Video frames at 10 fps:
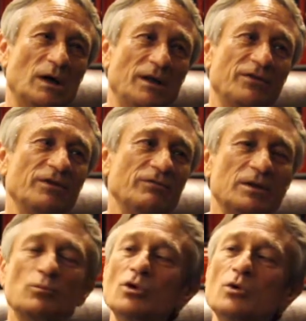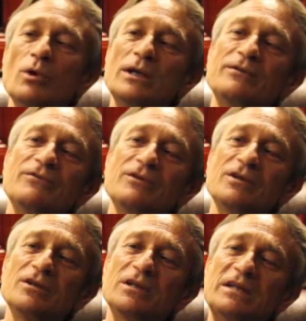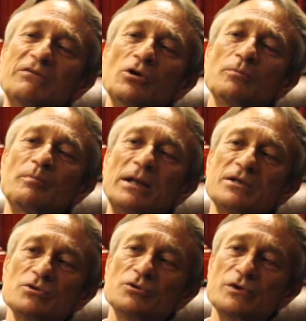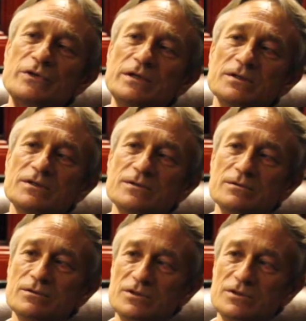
I think we had more quality developed players on those years.